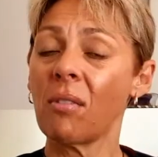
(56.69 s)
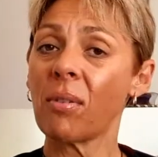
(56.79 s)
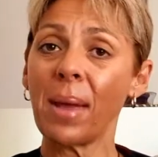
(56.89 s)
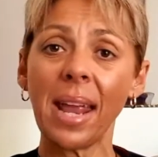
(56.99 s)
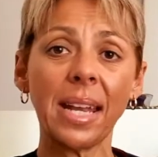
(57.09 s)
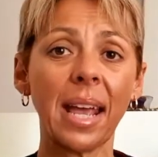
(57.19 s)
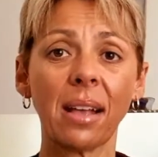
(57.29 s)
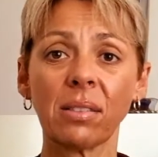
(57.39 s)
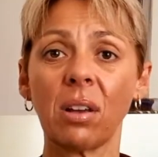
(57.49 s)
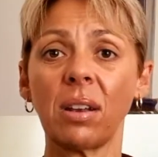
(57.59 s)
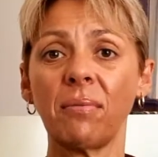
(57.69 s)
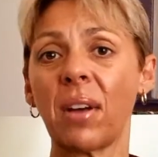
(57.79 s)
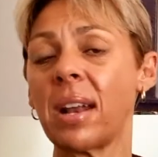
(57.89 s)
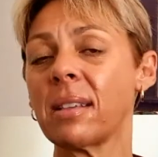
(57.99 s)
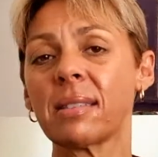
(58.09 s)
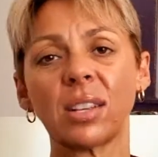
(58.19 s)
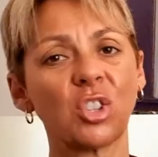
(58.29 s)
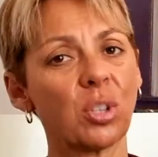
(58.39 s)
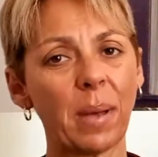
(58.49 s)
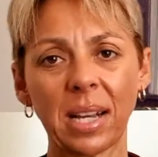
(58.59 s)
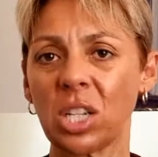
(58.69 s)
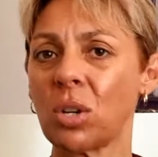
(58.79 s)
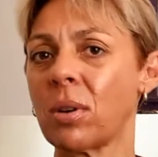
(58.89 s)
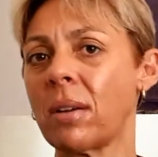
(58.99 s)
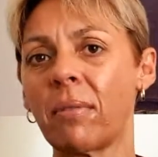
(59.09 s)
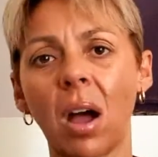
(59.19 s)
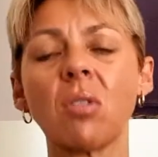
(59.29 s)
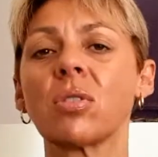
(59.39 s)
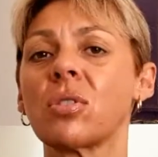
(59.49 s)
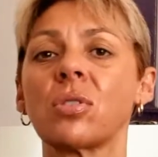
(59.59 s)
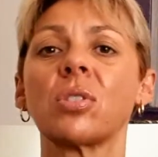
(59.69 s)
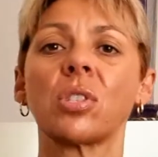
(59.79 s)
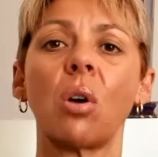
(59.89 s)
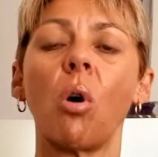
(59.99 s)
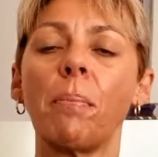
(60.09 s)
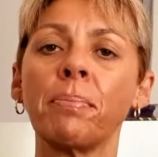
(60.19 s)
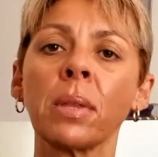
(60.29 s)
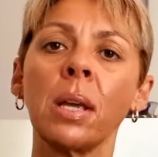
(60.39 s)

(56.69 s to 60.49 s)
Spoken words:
from any outside invaders such as bacteria, viruses, and so on.